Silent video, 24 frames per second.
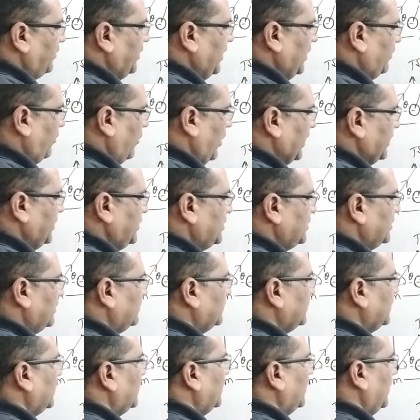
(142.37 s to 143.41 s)
the B point.
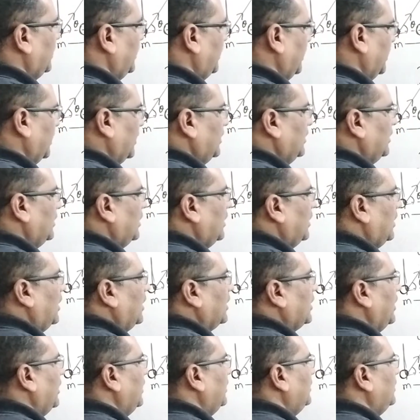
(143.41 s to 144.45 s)
Here
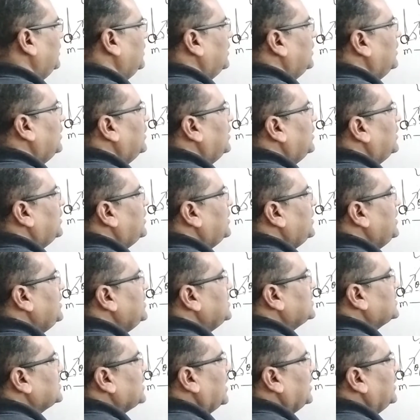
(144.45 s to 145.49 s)
again t
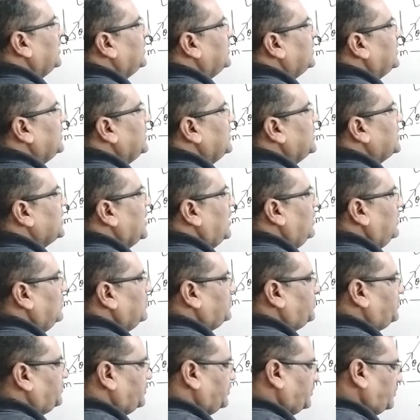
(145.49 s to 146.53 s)
sine theta
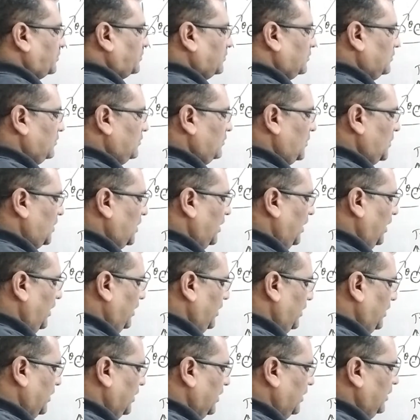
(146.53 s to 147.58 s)

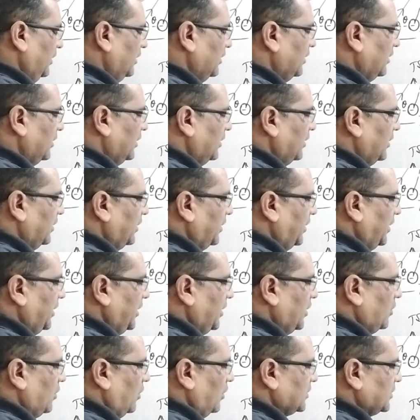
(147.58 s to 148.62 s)
and here
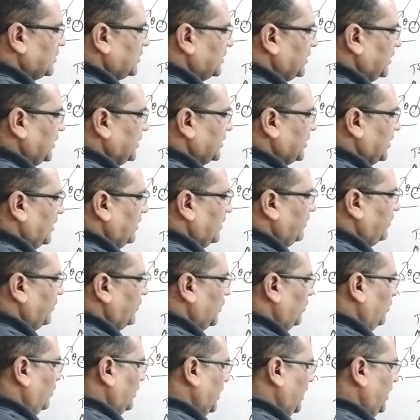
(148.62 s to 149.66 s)
t cos theta.
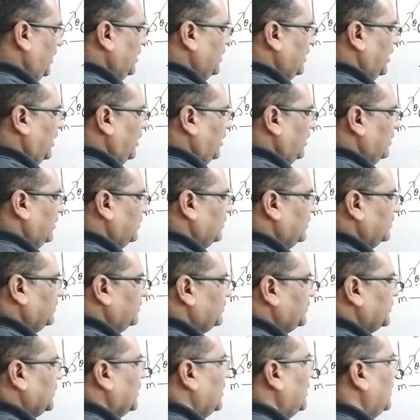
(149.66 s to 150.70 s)
Okay.
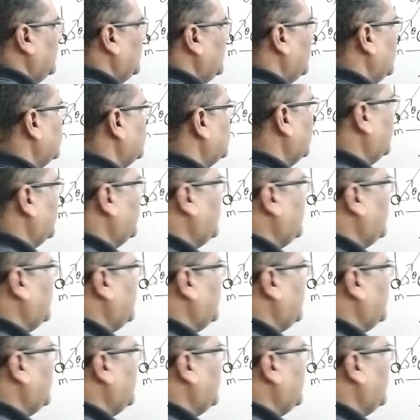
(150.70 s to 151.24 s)
Is